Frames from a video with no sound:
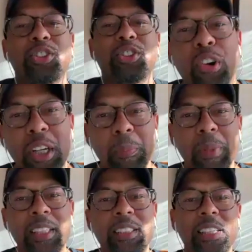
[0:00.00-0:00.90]
joining
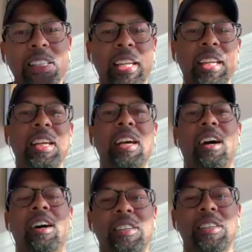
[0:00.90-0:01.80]
me today
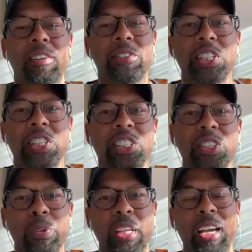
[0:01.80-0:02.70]
on the
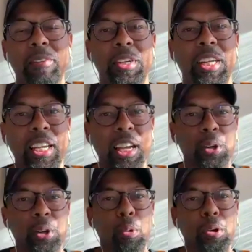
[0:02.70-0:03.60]
conversation, we have a
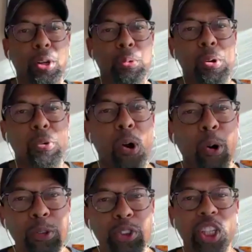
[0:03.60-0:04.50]
quote unquote
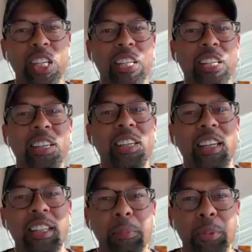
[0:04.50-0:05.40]
OG
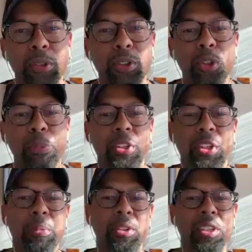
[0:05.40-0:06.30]
in the BlueTuber
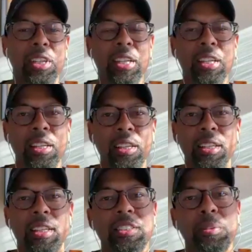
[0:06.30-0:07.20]
community.
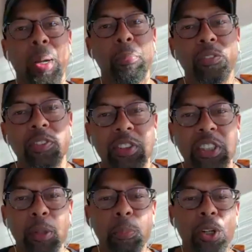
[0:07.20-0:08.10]
He's a member of the
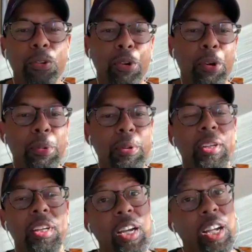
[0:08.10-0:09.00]
SteelBook crew,
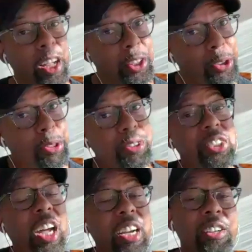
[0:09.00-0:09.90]
a youth
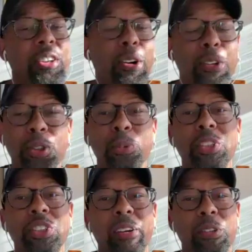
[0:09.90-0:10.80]
soccer coach,
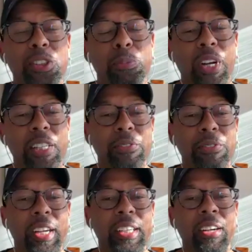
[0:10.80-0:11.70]
which I was surprised to
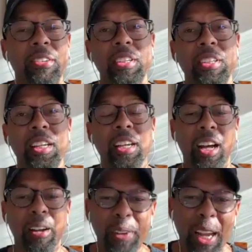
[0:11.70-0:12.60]
find out,
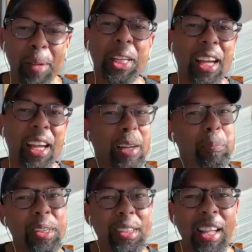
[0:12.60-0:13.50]
a family guy,
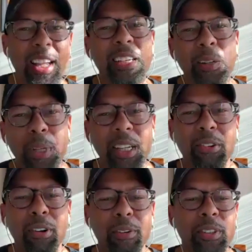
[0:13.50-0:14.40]
but not in the Peter
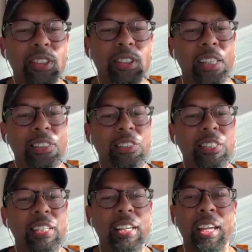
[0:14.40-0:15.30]
Griffin
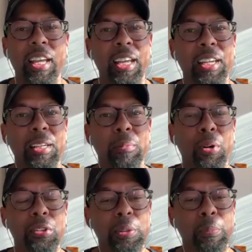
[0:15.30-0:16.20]
sense. And
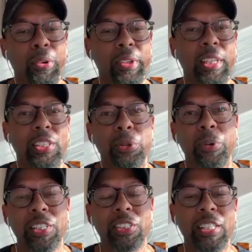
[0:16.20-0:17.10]
most importantly to
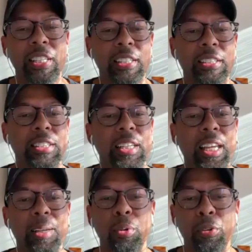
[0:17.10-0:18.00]
us, he is
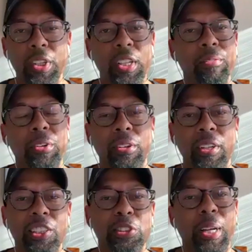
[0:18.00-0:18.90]
a movie lover,
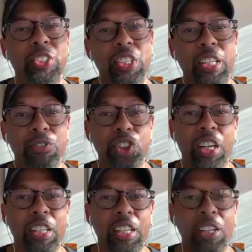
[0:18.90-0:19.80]
especially of
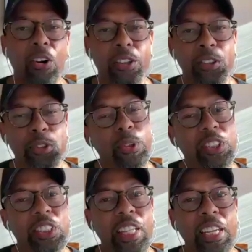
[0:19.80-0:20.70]
Chucky, Arnold
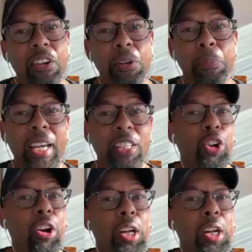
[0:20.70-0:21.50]
Schwarzenegger, and bad shark